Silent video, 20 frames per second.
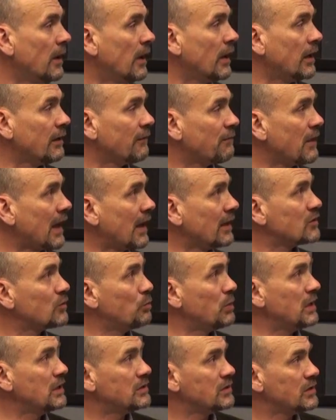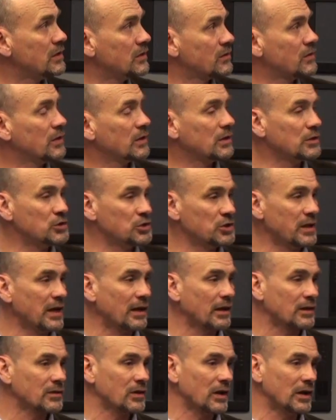And if that species that the
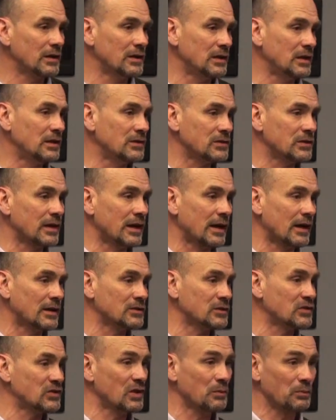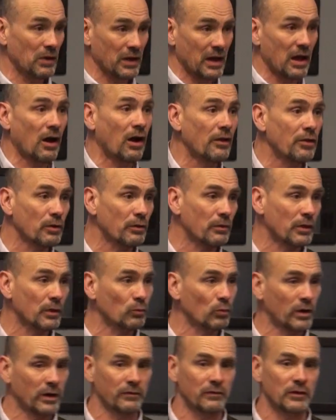genetics IDs it as is something other
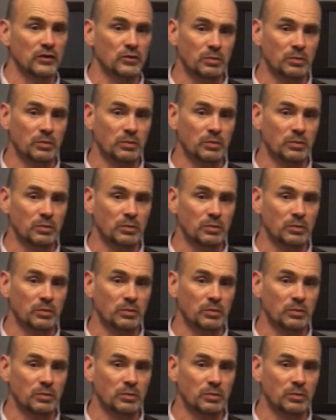than one of the